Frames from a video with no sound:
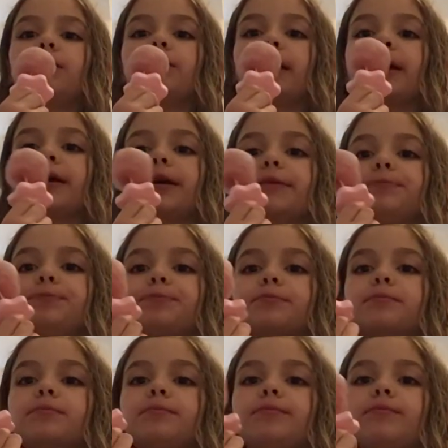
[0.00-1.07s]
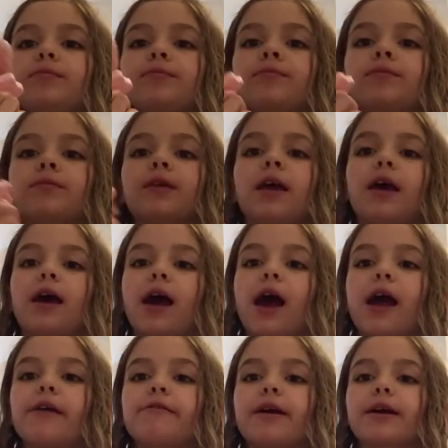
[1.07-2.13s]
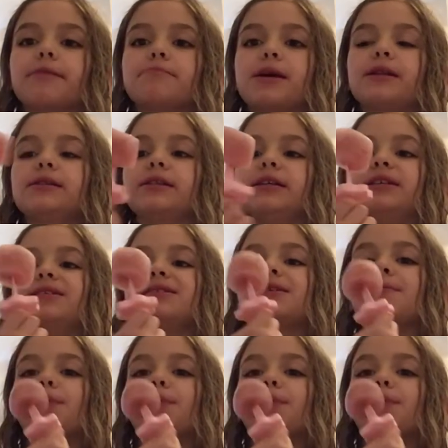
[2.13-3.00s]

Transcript: like it. I recommend these.